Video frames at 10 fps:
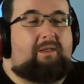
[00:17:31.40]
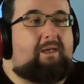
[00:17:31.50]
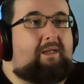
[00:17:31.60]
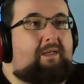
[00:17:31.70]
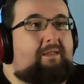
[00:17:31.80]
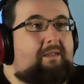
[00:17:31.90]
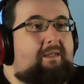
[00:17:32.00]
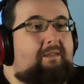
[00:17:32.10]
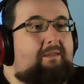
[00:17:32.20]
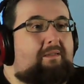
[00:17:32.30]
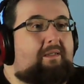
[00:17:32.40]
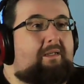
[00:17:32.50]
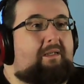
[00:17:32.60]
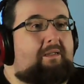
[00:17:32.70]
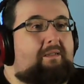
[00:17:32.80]
I like that. I
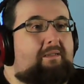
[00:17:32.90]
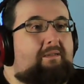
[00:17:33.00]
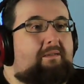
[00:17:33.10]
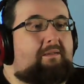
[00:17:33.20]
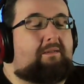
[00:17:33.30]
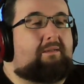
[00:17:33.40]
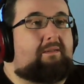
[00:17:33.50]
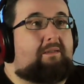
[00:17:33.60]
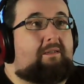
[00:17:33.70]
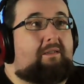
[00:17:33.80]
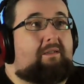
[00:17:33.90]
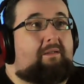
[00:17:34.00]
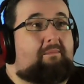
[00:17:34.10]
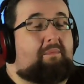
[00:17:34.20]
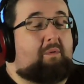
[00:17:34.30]
liked it.
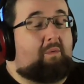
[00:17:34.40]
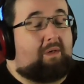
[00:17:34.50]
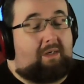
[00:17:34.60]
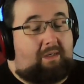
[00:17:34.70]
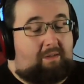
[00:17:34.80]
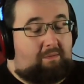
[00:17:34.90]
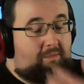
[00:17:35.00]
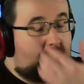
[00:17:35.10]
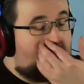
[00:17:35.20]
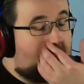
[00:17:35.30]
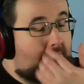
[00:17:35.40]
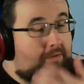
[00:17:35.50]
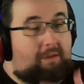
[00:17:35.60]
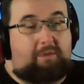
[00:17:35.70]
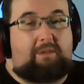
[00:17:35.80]
But wow, yeah, it was
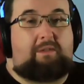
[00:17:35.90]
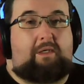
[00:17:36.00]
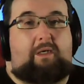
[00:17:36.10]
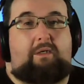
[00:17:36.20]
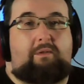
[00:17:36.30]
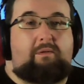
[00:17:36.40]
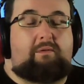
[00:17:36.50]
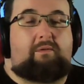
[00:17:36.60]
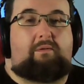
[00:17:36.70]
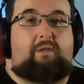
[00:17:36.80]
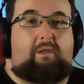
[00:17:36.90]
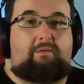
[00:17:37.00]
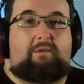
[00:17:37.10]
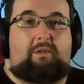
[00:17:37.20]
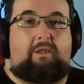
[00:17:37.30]
hunted down,
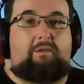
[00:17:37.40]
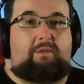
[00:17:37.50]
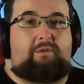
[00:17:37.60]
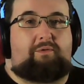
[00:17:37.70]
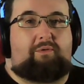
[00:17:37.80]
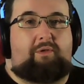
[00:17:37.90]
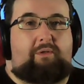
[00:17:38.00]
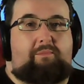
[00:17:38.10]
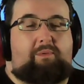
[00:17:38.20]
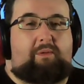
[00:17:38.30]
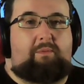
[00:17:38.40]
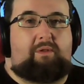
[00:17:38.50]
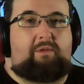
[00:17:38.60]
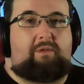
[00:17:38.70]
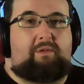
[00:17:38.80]
and destroyed pretty
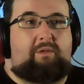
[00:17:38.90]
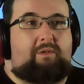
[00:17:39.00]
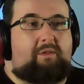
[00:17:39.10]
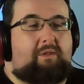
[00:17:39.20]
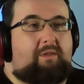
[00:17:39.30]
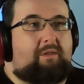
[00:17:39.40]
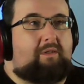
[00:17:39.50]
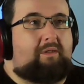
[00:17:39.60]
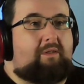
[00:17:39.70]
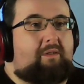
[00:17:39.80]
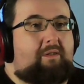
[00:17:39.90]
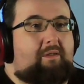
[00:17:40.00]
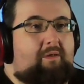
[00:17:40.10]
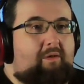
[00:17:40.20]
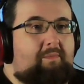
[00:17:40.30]
much.
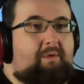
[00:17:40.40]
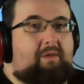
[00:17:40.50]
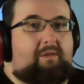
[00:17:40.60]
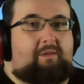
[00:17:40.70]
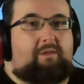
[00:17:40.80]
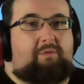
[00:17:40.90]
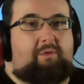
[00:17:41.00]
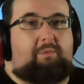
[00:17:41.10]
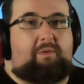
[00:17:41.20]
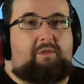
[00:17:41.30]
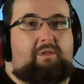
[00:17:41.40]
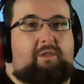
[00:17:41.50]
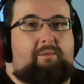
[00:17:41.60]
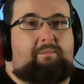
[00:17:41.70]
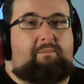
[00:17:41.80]
All because it destroyed one
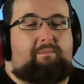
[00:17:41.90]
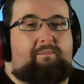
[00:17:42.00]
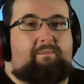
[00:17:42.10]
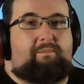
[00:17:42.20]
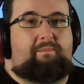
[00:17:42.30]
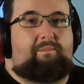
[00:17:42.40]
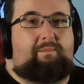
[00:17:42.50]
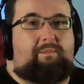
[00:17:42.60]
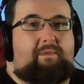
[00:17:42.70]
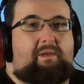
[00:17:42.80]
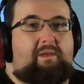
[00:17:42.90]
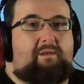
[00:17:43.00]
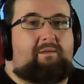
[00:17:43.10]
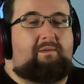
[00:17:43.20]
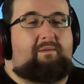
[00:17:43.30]
ship. You know.